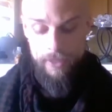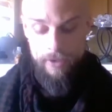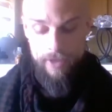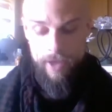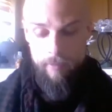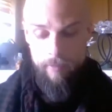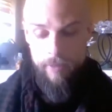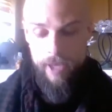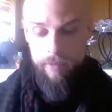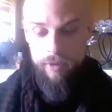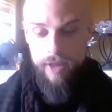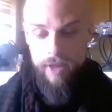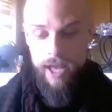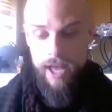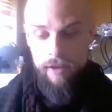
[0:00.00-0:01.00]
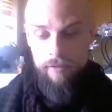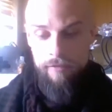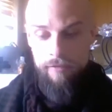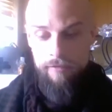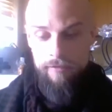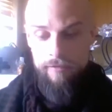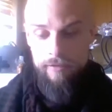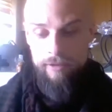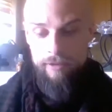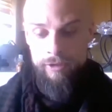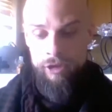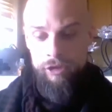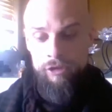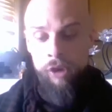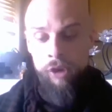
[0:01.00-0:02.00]
that people have
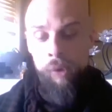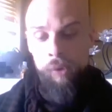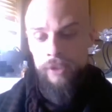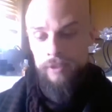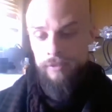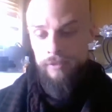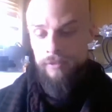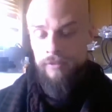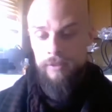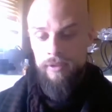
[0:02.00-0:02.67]
stolen